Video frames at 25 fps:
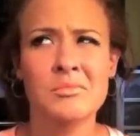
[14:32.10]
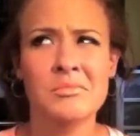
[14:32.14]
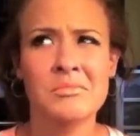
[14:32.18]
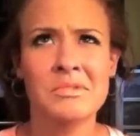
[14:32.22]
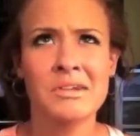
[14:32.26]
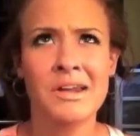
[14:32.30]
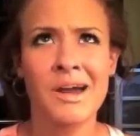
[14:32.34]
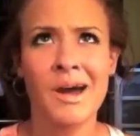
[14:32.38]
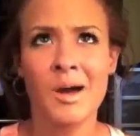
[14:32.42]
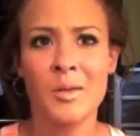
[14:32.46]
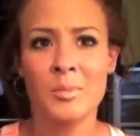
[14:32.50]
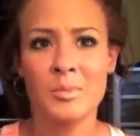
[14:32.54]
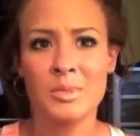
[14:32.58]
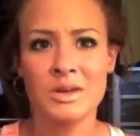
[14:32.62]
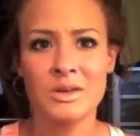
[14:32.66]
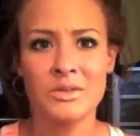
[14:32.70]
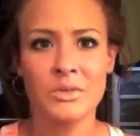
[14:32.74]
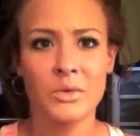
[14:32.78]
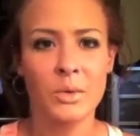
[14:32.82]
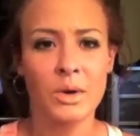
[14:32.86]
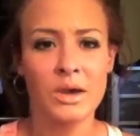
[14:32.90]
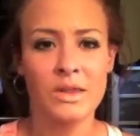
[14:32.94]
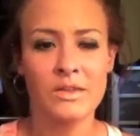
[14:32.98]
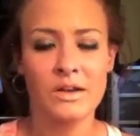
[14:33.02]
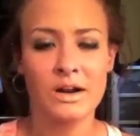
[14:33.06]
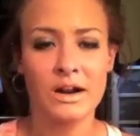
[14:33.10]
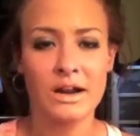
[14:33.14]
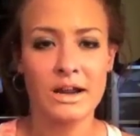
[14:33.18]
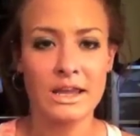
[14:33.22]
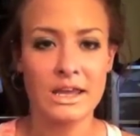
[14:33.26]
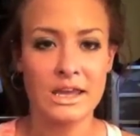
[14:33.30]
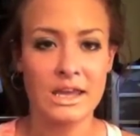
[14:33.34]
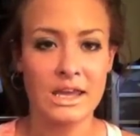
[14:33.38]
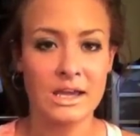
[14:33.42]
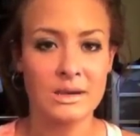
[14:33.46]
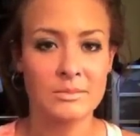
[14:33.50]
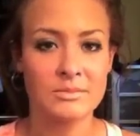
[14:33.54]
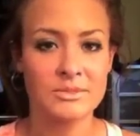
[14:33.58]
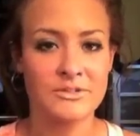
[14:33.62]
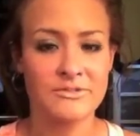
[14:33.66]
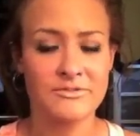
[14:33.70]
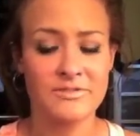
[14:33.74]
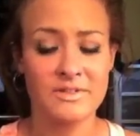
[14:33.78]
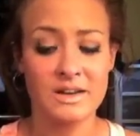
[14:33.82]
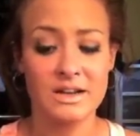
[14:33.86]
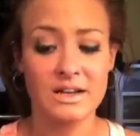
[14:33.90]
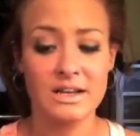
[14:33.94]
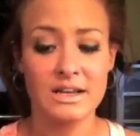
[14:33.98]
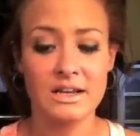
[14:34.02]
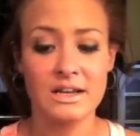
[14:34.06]
not be the way that I am to
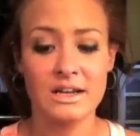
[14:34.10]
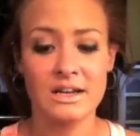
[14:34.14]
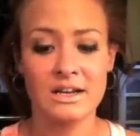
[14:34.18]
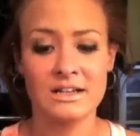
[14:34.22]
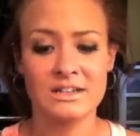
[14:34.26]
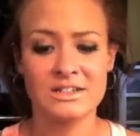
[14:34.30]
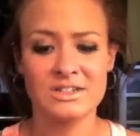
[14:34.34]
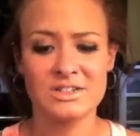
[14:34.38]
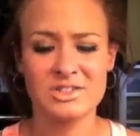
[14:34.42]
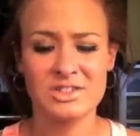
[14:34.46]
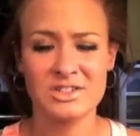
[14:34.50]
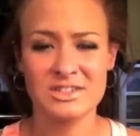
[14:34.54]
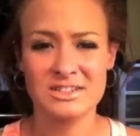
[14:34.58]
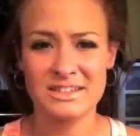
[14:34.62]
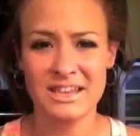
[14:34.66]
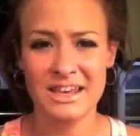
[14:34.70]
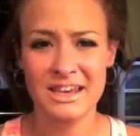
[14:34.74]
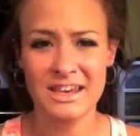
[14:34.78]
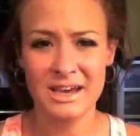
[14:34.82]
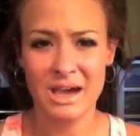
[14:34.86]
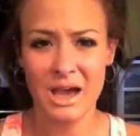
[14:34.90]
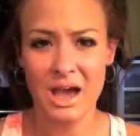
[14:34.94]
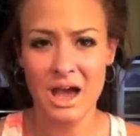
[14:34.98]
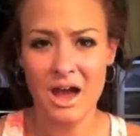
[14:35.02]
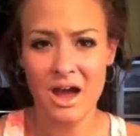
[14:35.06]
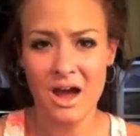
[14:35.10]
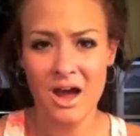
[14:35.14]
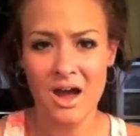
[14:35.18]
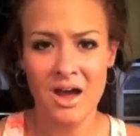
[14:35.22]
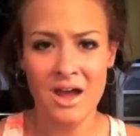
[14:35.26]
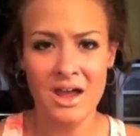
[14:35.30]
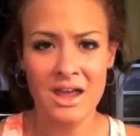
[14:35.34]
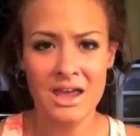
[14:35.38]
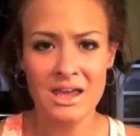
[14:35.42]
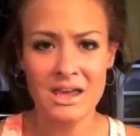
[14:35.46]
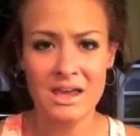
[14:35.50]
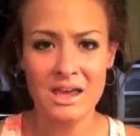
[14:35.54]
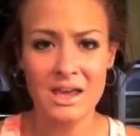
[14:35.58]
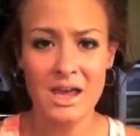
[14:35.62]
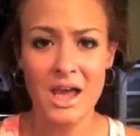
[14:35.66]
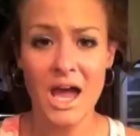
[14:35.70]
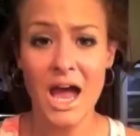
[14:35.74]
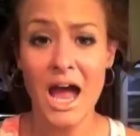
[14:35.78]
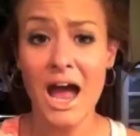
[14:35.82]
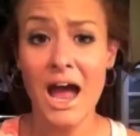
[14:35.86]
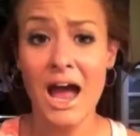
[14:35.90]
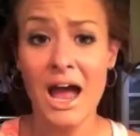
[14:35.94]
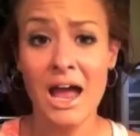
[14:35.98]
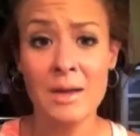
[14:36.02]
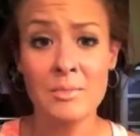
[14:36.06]
fit in, and it's just like,
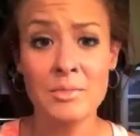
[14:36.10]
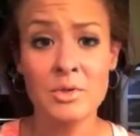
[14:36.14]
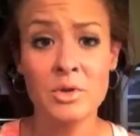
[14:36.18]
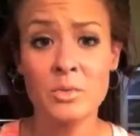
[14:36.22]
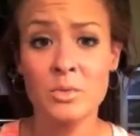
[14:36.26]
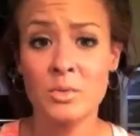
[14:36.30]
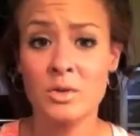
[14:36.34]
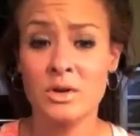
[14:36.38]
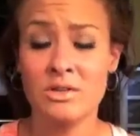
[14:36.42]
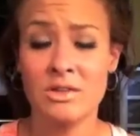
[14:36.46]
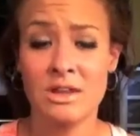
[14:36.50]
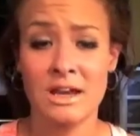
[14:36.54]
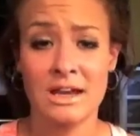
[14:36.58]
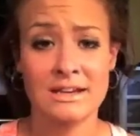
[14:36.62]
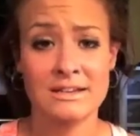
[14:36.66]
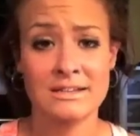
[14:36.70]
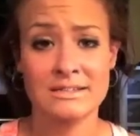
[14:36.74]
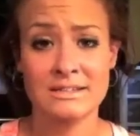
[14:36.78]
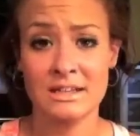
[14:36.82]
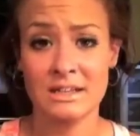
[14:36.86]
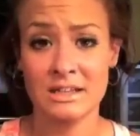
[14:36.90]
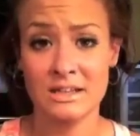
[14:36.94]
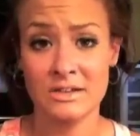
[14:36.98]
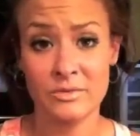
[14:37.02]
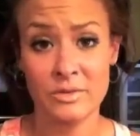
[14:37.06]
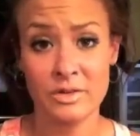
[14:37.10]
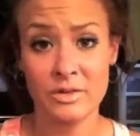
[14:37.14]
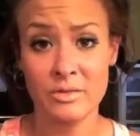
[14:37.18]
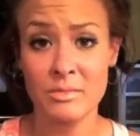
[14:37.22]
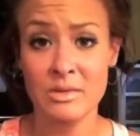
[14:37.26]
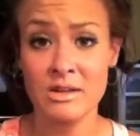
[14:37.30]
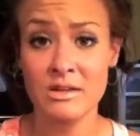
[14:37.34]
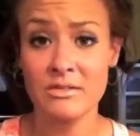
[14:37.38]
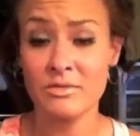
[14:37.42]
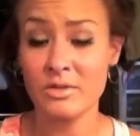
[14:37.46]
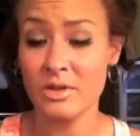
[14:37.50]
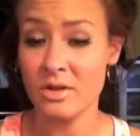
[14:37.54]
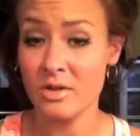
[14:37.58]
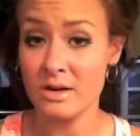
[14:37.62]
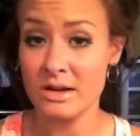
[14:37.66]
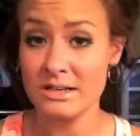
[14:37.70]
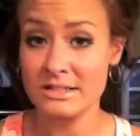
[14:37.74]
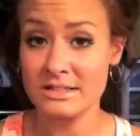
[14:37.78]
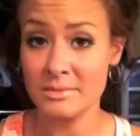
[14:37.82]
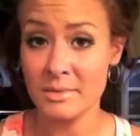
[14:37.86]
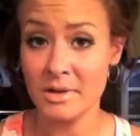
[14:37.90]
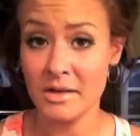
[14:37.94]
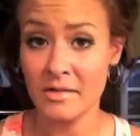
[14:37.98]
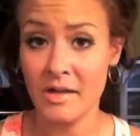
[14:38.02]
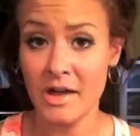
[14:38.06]
I'm the one that has to live with me for the
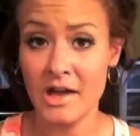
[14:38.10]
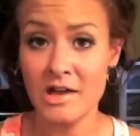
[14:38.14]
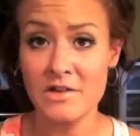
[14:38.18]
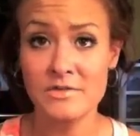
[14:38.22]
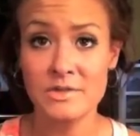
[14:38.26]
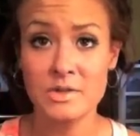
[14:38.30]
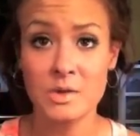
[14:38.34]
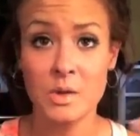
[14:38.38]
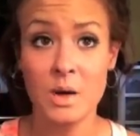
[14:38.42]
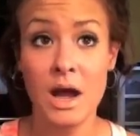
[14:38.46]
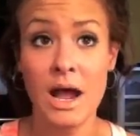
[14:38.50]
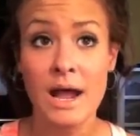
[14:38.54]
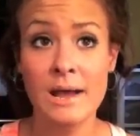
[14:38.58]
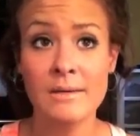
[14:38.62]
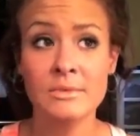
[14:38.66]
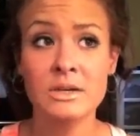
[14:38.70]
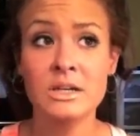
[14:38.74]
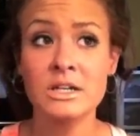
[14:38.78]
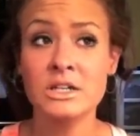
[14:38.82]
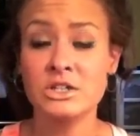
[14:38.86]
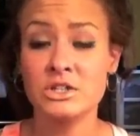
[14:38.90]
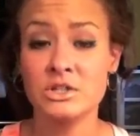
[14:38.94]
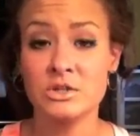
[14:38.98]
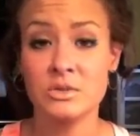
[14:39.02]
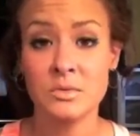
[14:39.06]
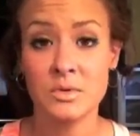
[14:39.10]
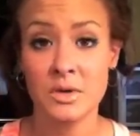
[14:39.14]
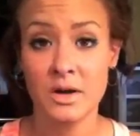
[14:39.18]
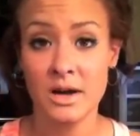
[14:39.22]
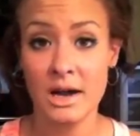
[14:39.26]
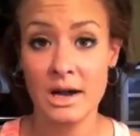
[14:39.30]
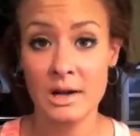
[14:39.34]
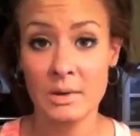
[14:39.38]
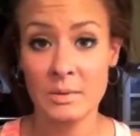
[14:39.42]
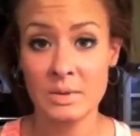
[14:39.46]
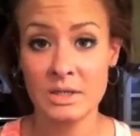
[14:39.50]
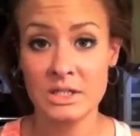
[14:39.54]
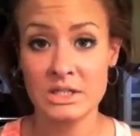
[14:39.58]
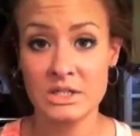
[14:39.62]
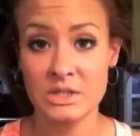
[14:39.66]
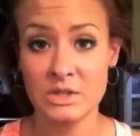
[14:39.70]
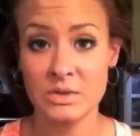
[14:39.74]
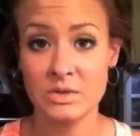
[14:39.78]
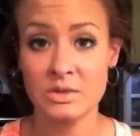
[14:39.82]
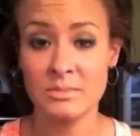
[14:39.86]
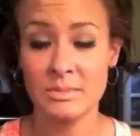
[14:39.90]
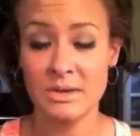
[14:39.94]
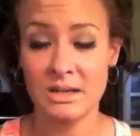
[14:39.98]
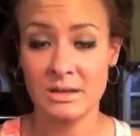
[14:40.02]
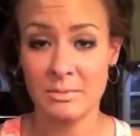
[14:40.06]
rest of my life, so I'm going to do what I want to do
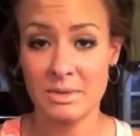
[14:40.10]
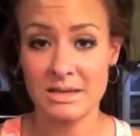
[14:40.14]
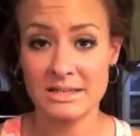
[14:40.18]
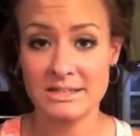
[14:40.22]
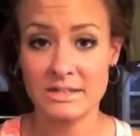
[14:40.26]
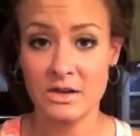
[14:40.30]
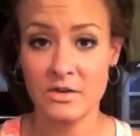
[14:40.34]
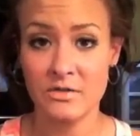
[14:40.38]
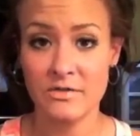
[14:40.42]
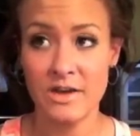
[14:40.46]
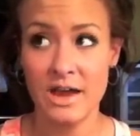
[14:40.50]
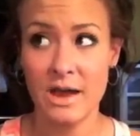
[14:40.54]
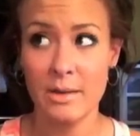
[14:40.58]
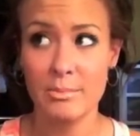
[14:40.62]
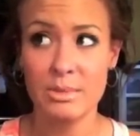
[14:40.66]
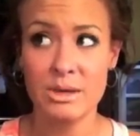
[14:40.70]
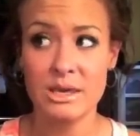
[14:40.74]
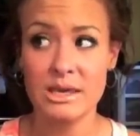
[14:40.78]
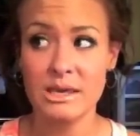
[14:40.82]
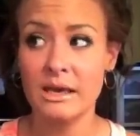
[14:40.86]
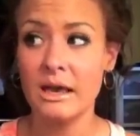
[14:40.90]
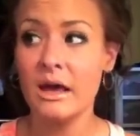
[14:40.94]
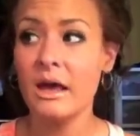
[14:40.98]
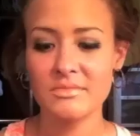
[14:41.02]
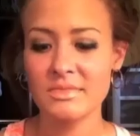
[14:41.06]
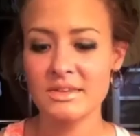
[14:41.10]
to make myself happy.